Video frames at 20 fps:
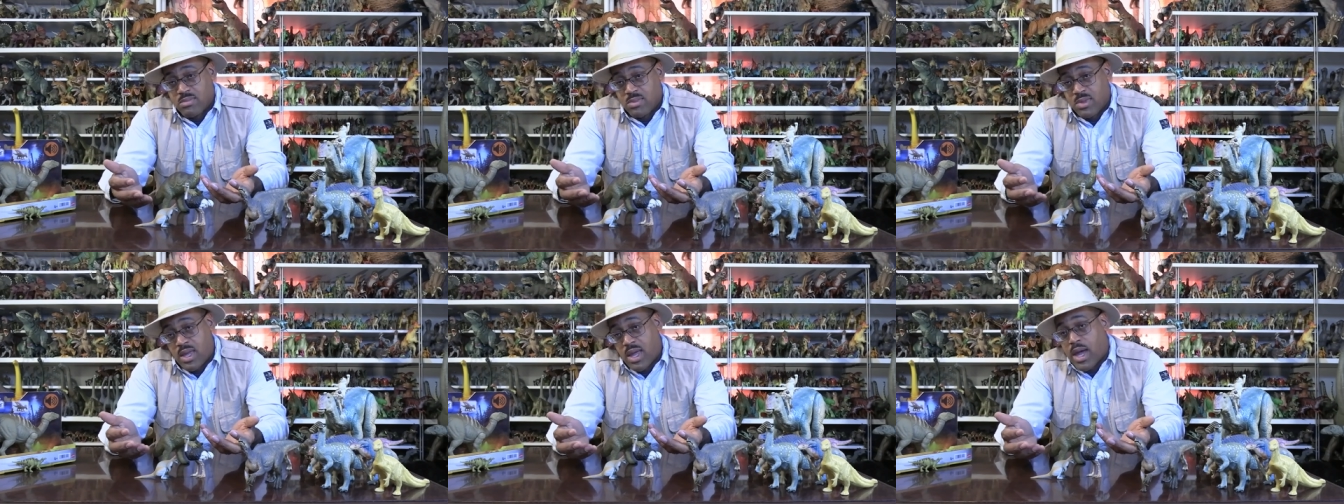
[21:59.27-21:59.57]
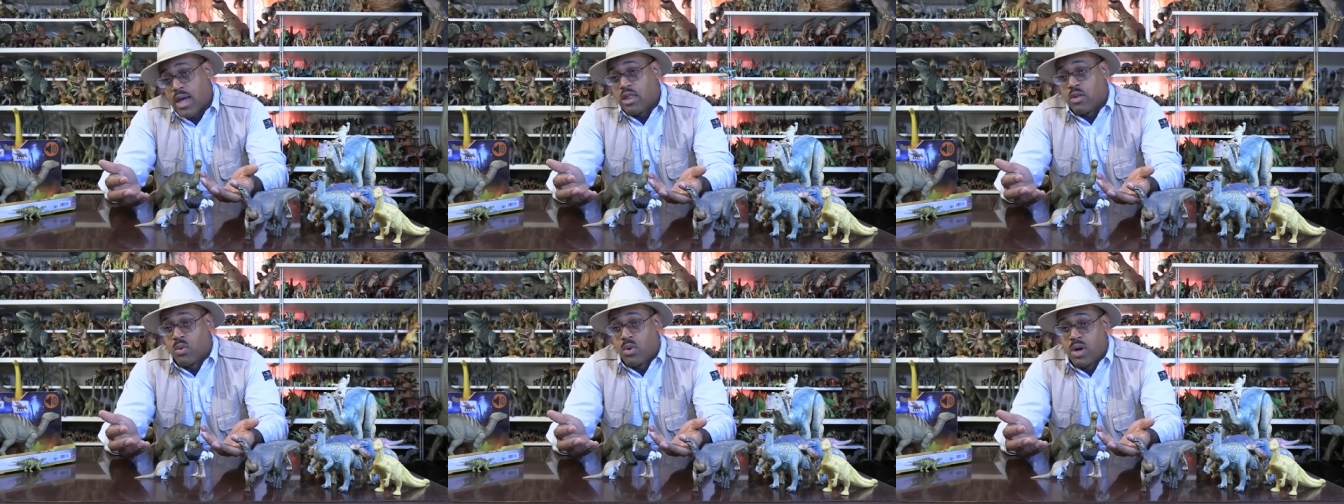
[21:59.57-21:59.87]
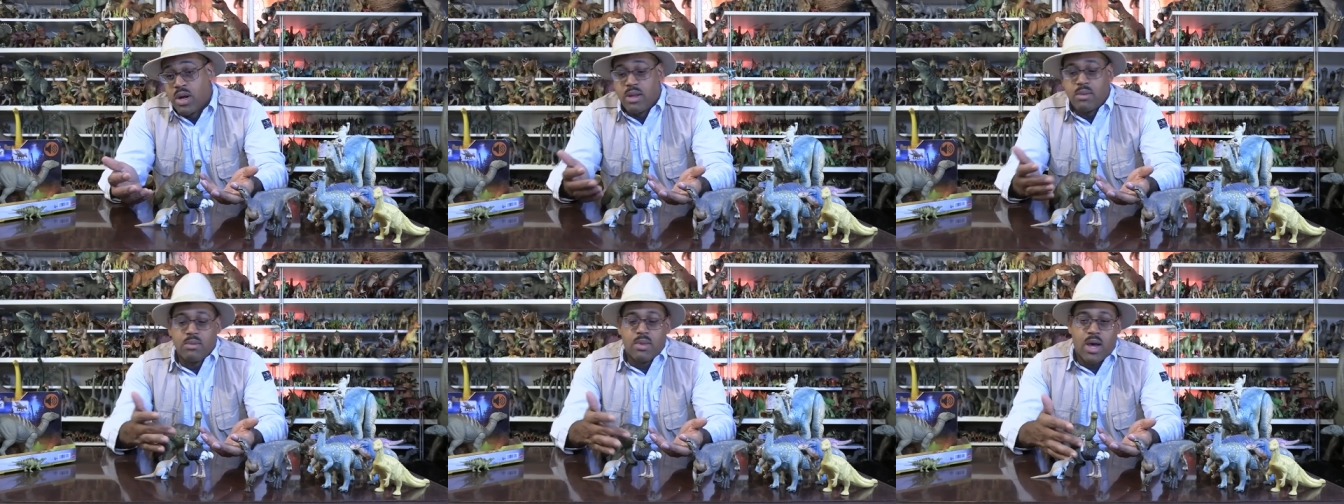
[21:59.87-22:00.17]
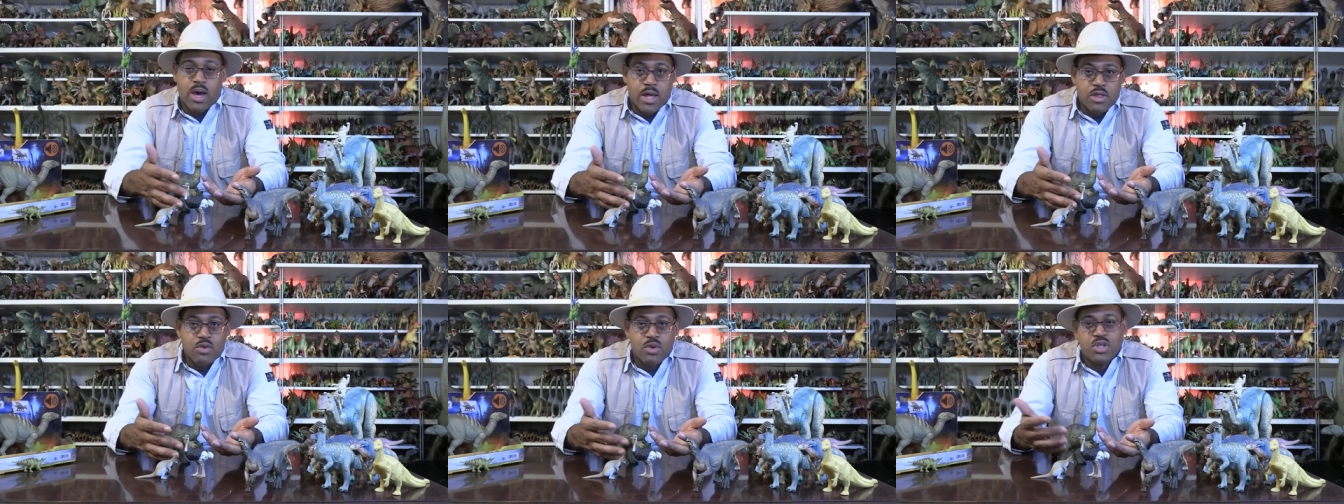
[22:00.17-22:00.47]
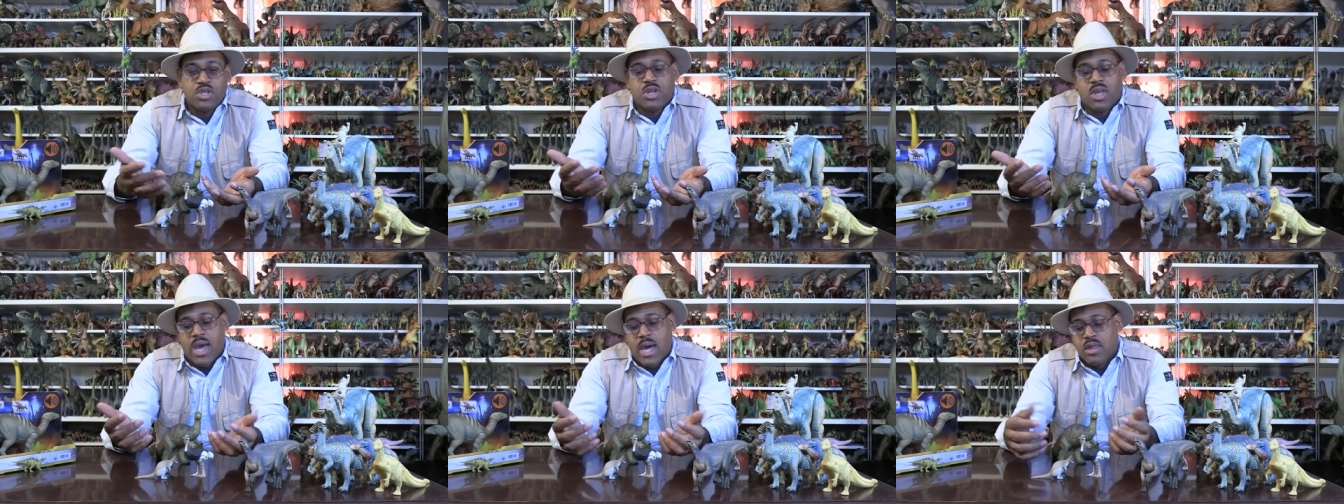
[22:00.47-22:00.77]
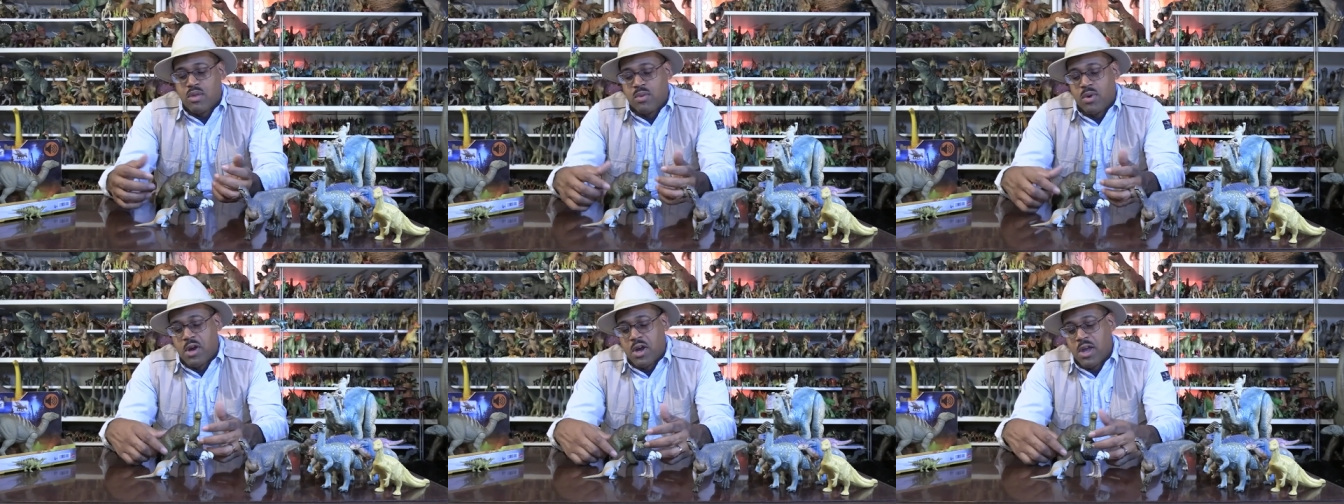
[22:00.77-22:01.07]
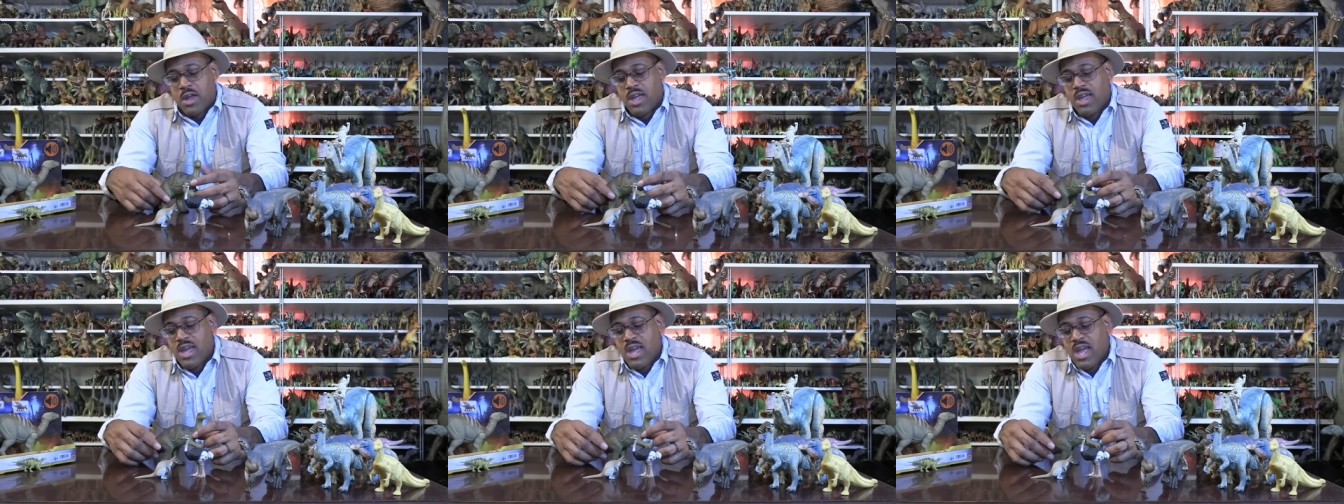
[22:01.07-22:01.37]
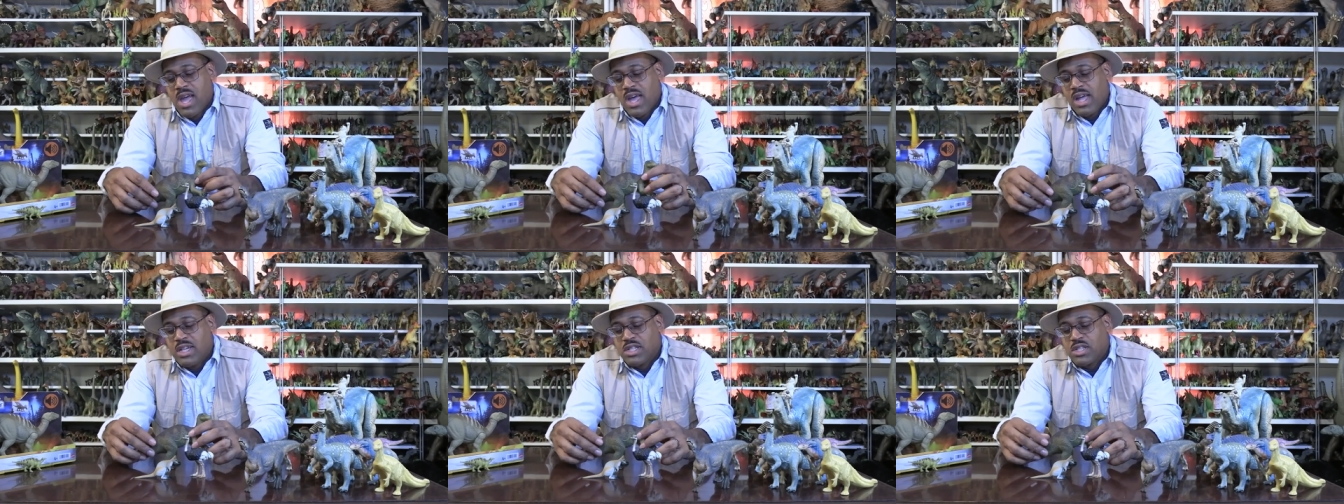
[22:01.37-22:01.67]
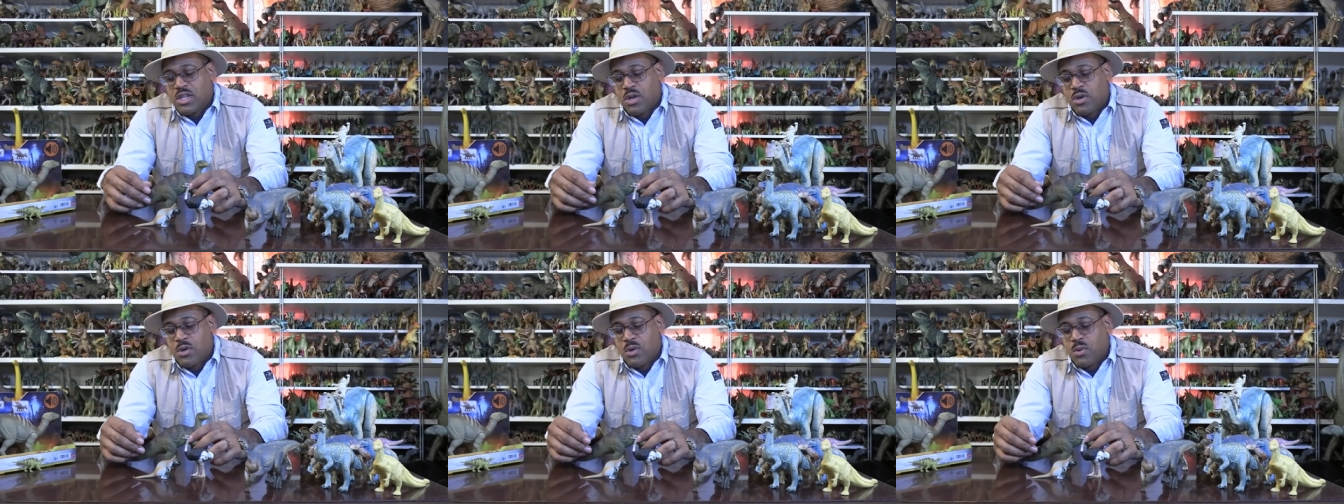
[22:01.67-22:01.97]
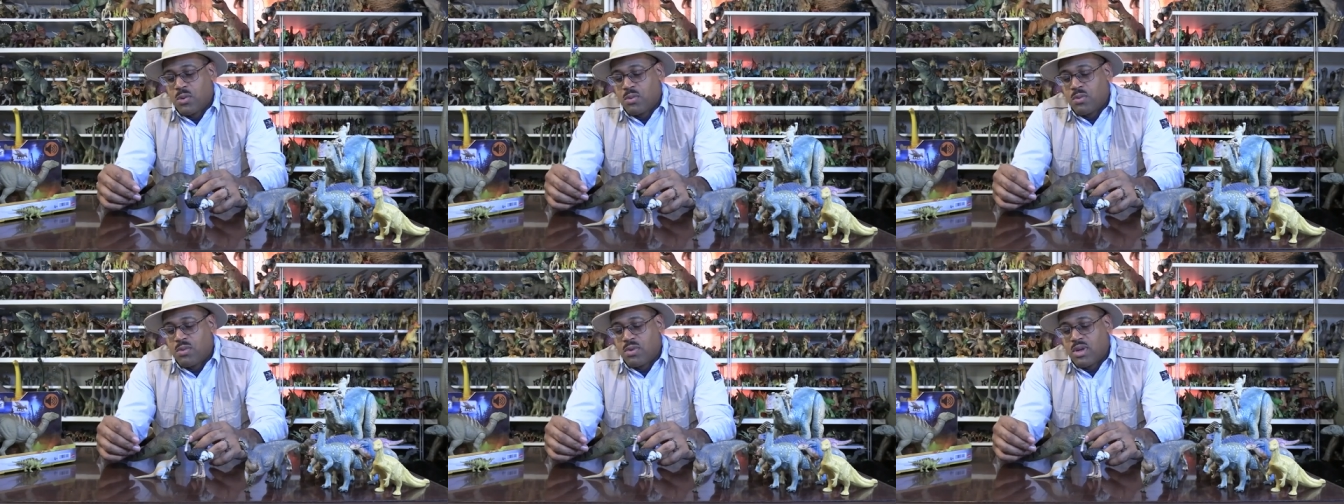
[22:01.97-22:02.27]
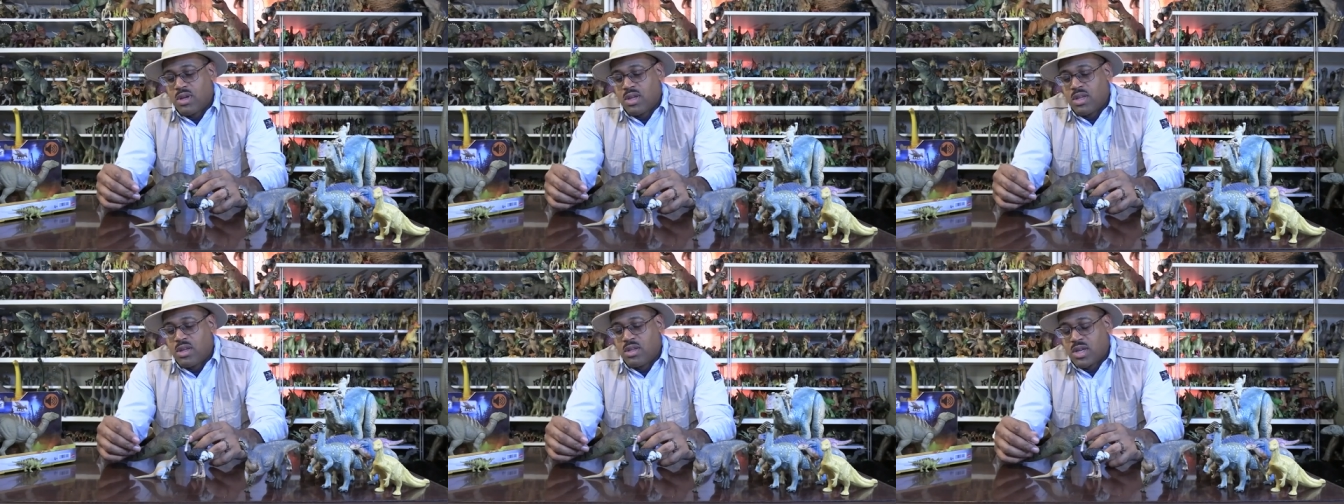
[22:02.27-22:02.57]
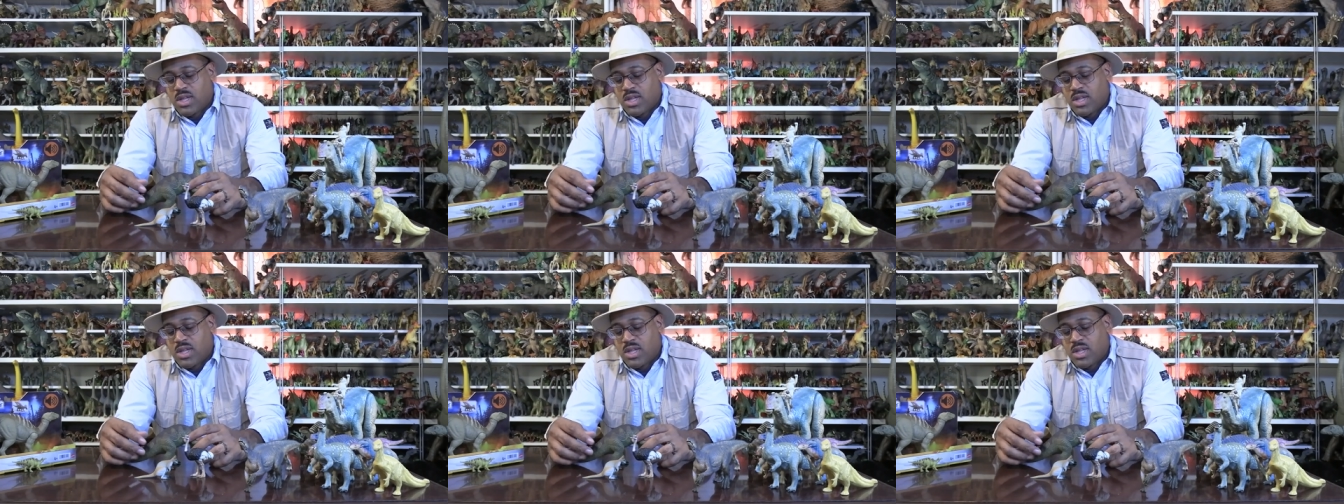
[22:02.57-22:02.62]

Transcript: cassowary, ostrich, cassowary. So you